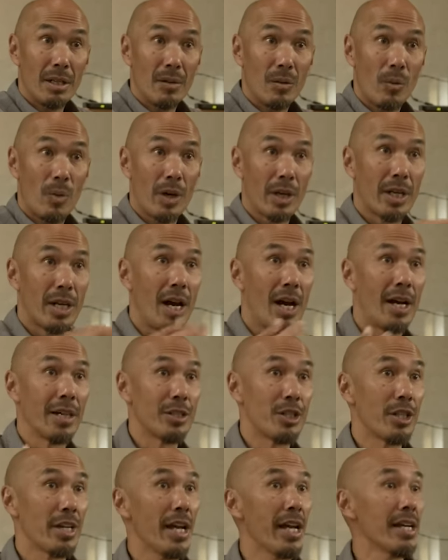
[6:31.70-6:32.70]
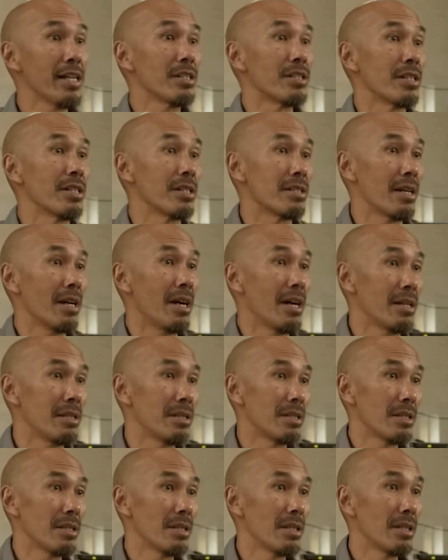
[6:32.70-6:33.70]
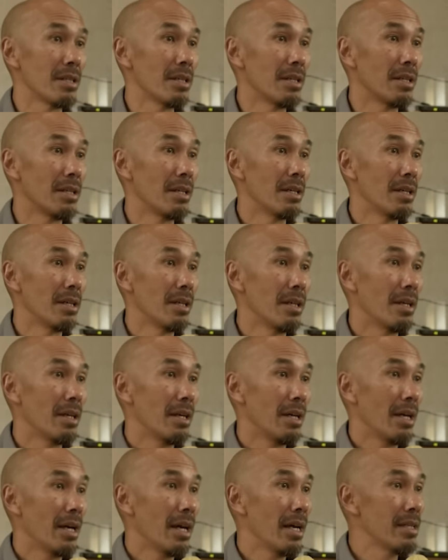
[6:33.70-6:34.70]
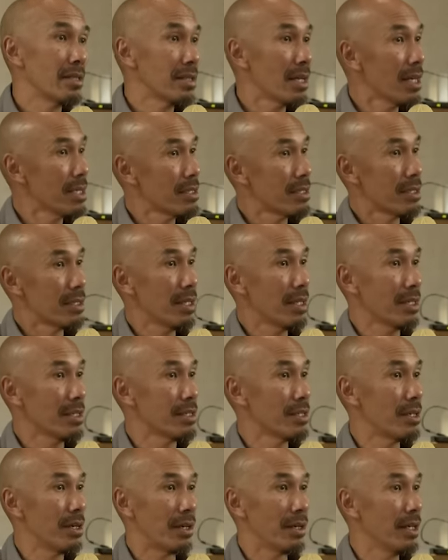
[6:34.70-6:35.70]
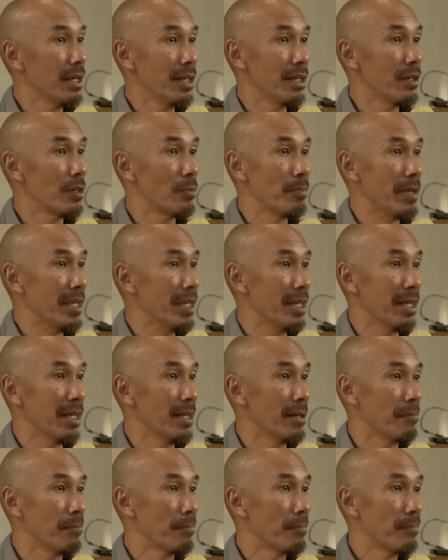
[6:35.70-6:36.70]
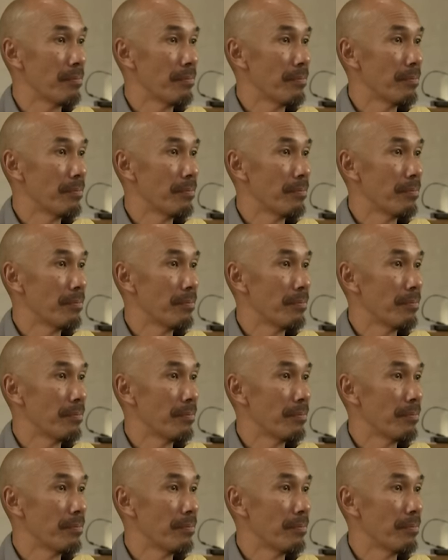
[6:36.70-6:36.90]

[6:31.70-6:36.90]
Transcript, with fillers: where God changes us and does things in our inner being